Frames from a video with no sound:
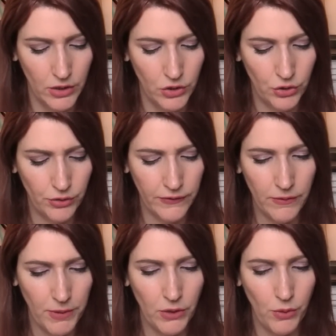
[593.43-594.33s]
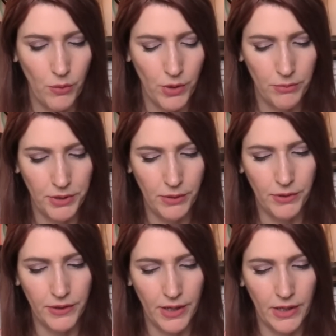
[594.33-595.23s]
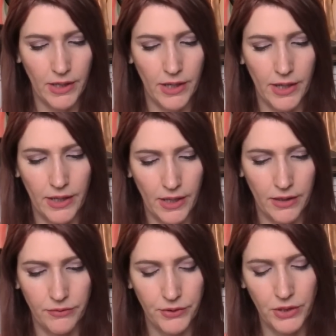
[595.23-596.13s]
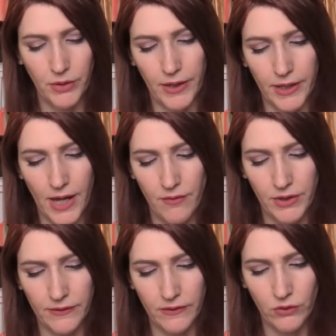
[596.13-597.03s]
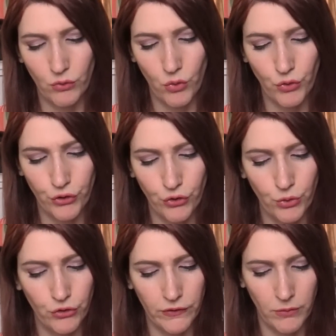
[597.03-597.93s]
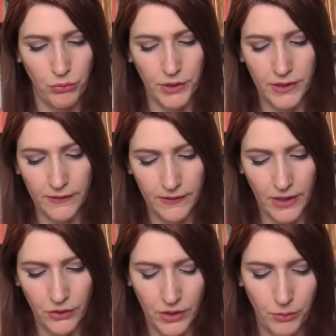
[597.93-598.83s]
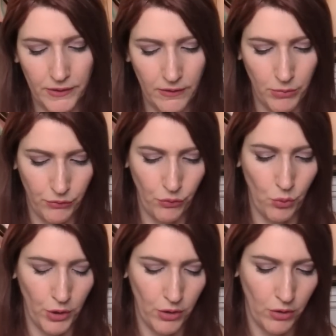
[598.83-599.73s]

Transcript: you're somebody who I want to be with and I and I, I feel like I can have a sense of overindulgence and bring things together like we did before.